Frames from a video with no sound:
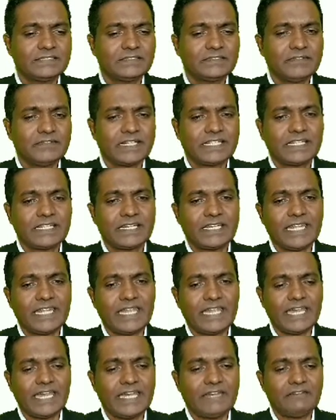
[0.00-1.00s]
vector A
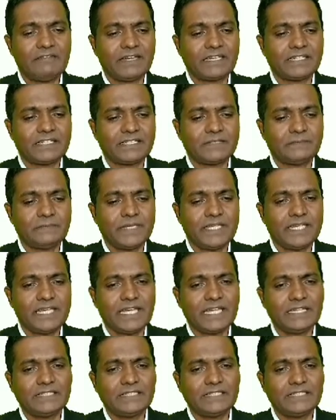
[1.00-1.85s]
and vector B here.